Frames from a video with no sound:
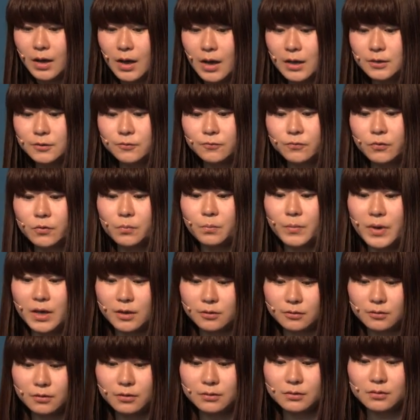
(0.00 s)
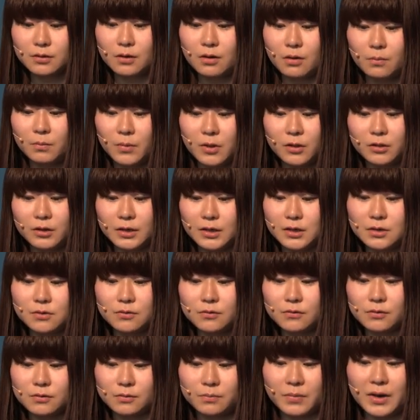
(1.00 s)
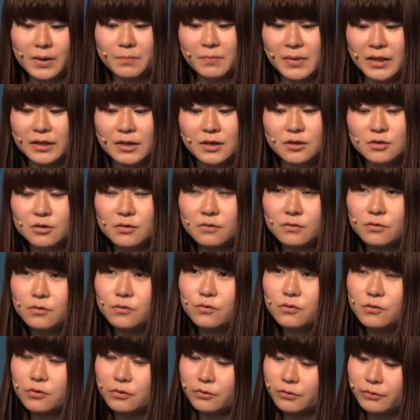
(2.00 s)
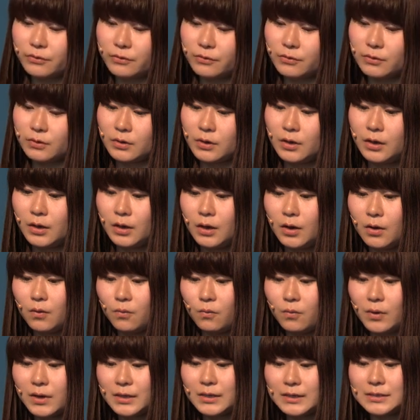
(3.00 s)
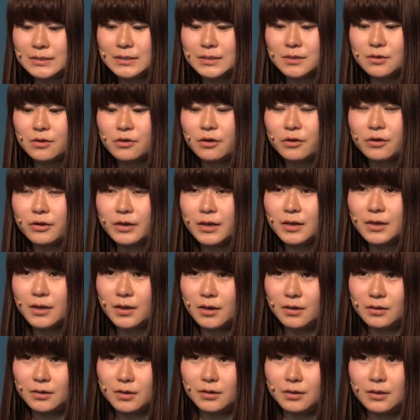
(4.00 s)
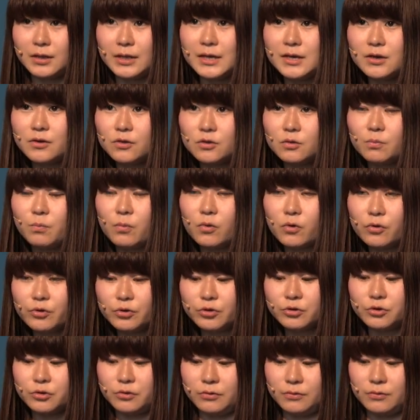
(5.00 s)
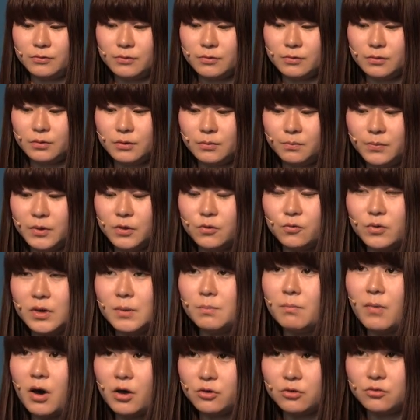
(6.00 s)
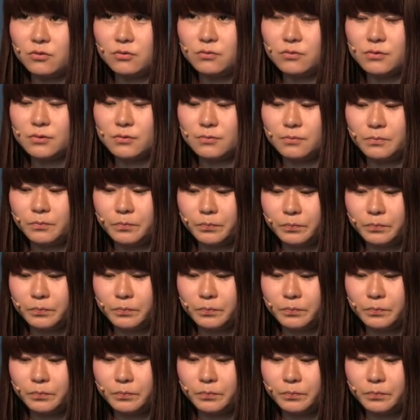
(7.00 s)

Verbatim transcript: As for methods commonly used by malicious users, one is targeting the linked portions between modules.